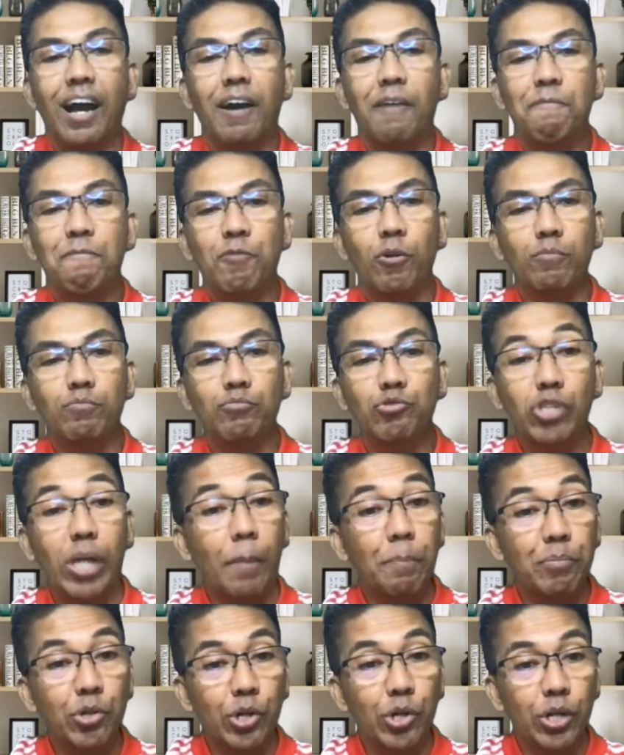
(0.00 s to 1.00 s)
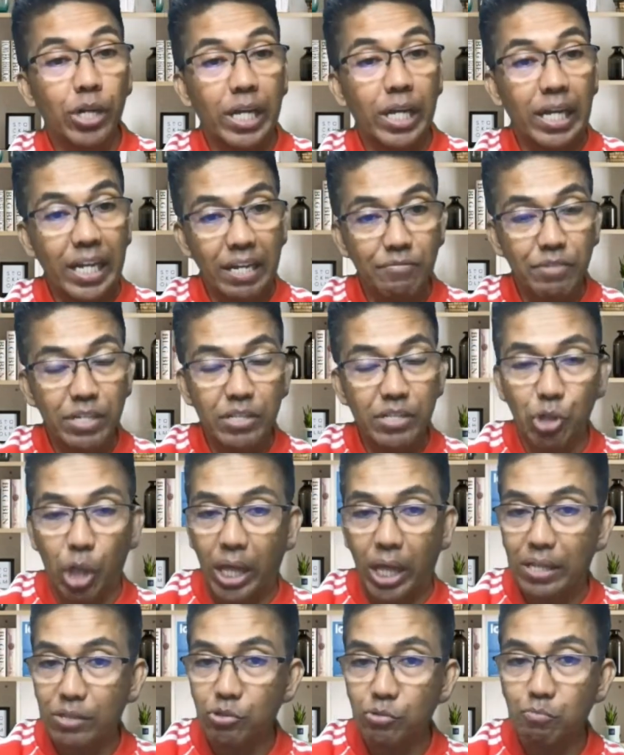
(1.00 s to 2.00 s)
From chapter 11,
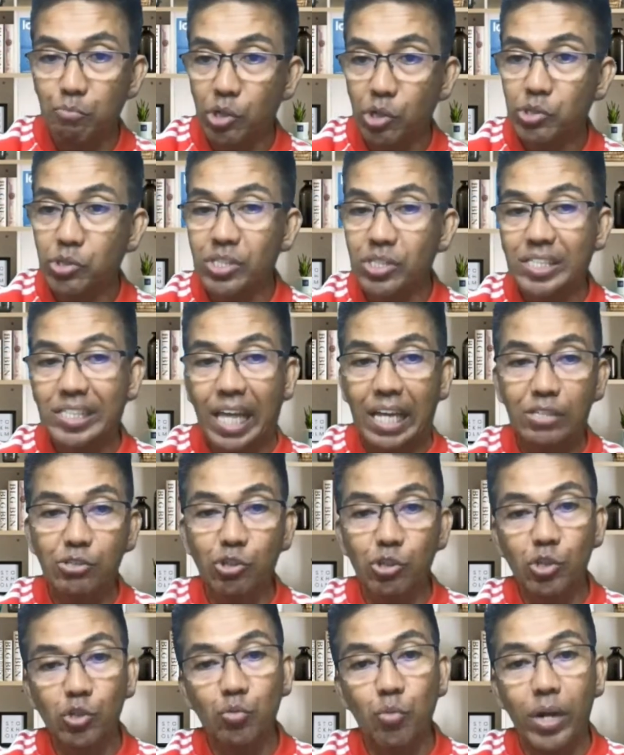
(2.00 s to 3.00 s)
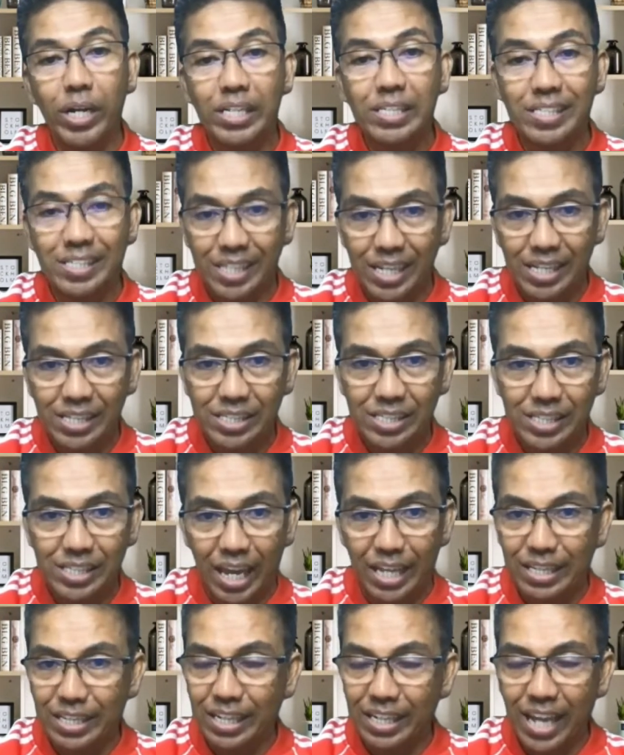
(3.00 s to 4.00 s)
10, verses 10 to 26.
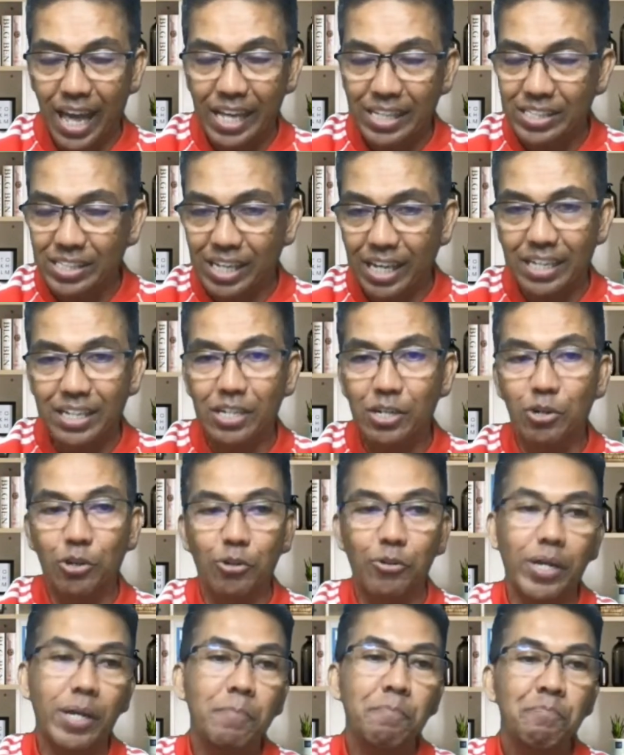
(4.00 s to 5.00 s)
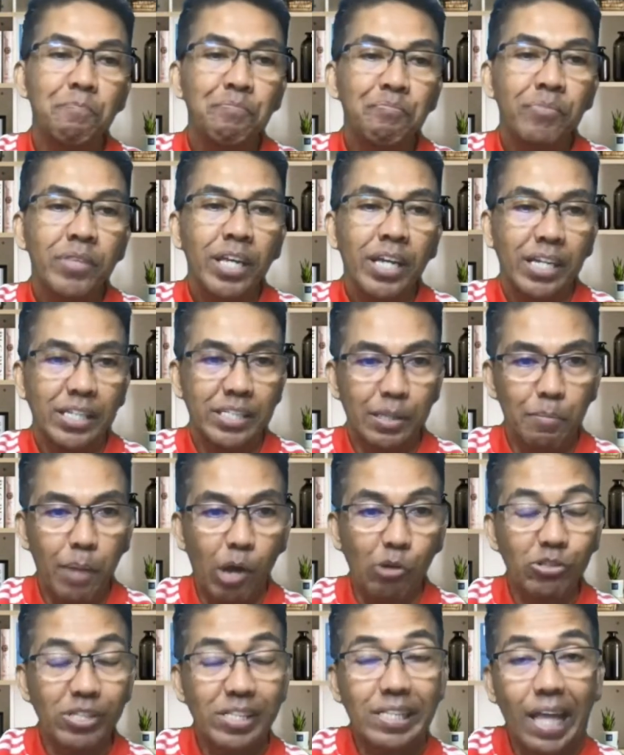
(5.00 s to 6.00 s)
And the last category is
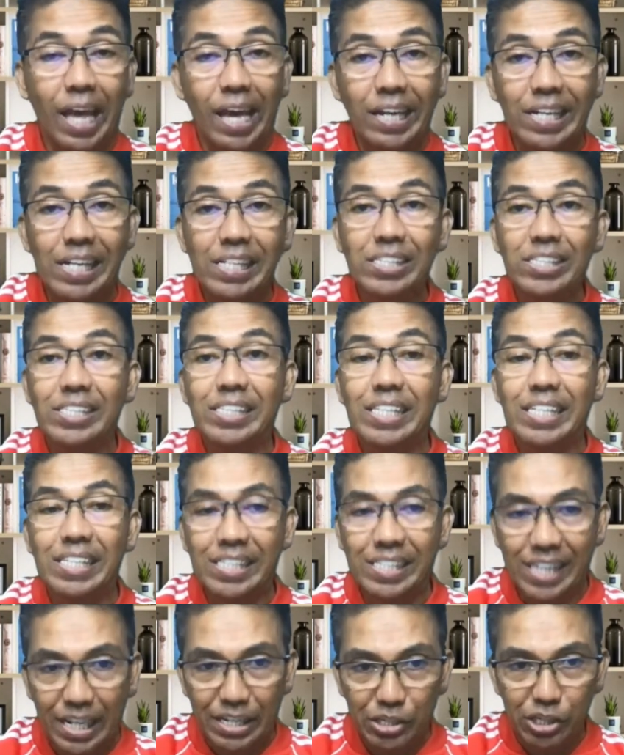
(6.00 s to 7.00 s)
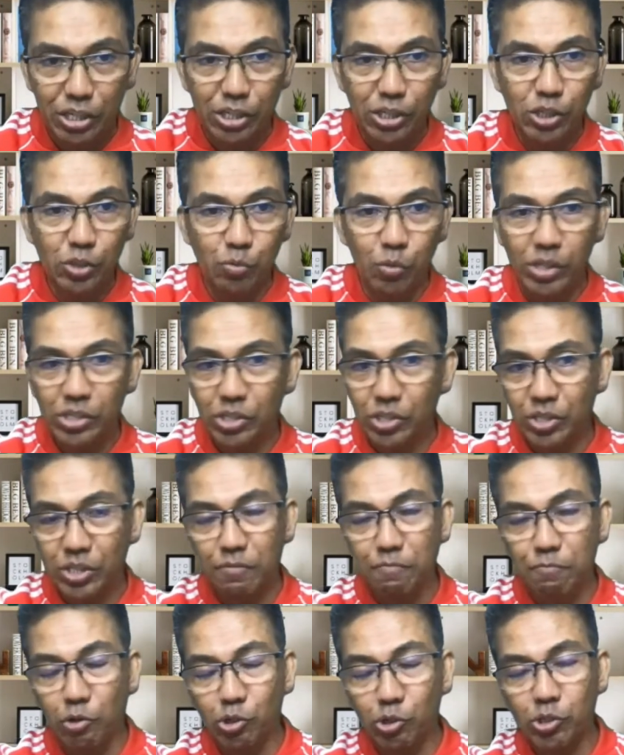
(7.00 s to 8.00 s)
about Terah's descendants, which is
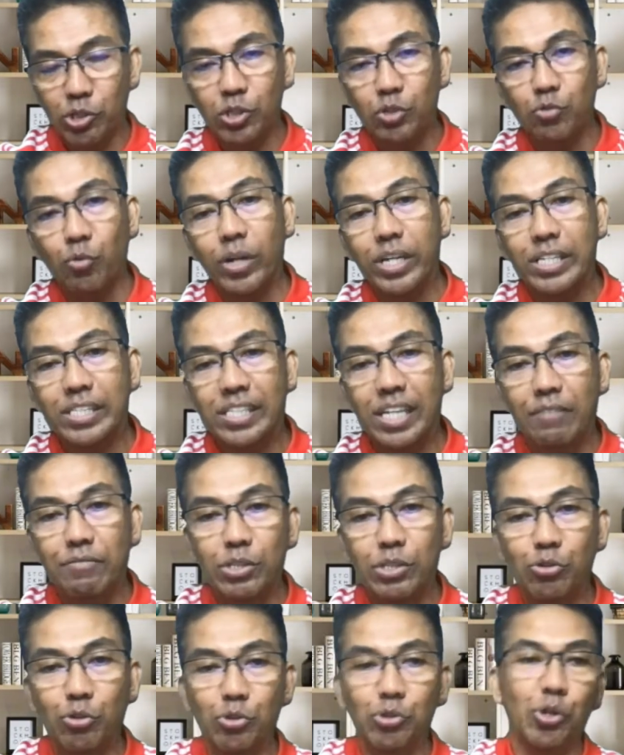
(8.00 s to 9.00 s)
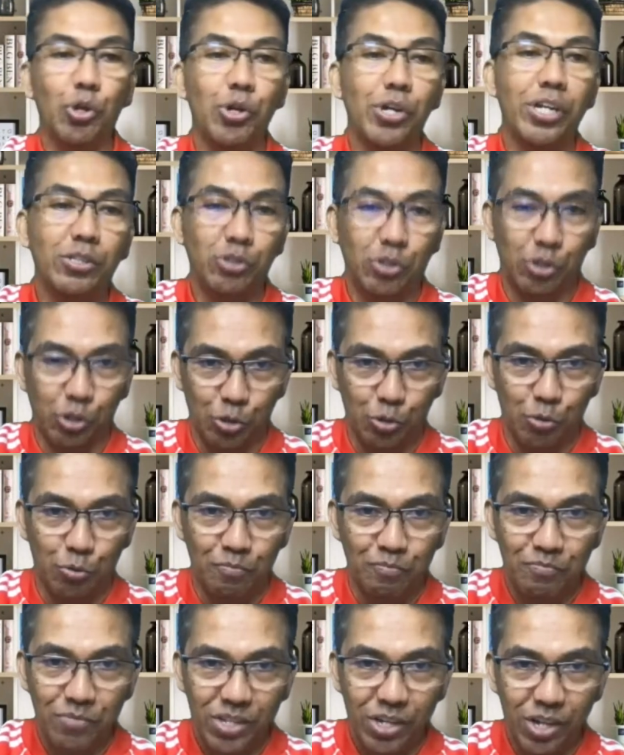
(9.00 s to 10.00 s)
in verses 27 to 32.
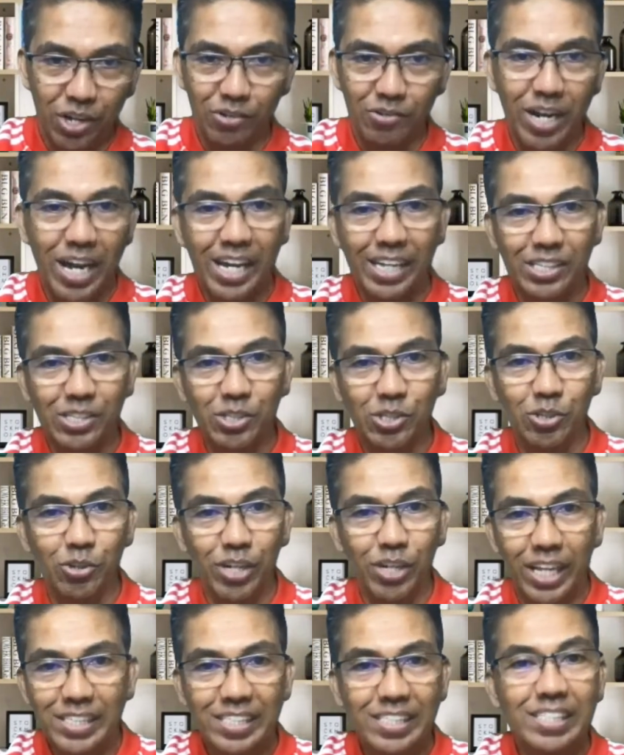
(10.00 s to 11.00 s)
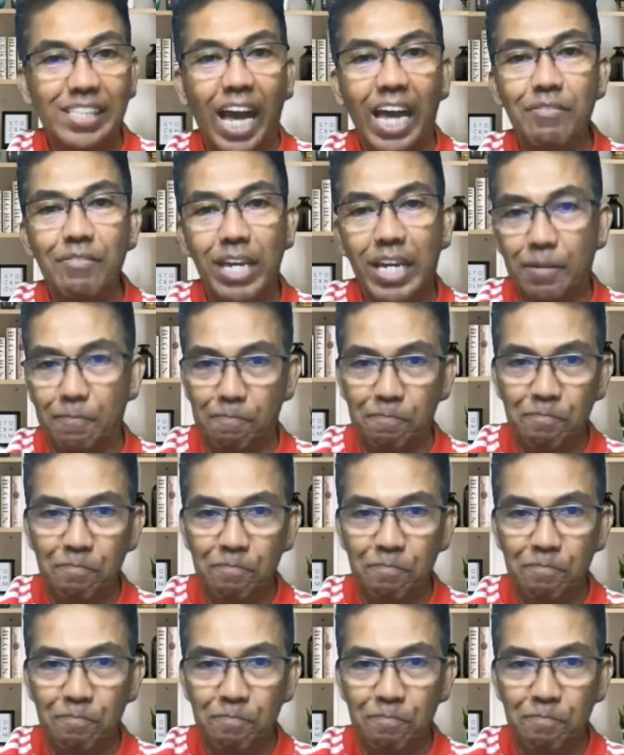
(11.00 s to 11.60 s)
All right, so let's dive in.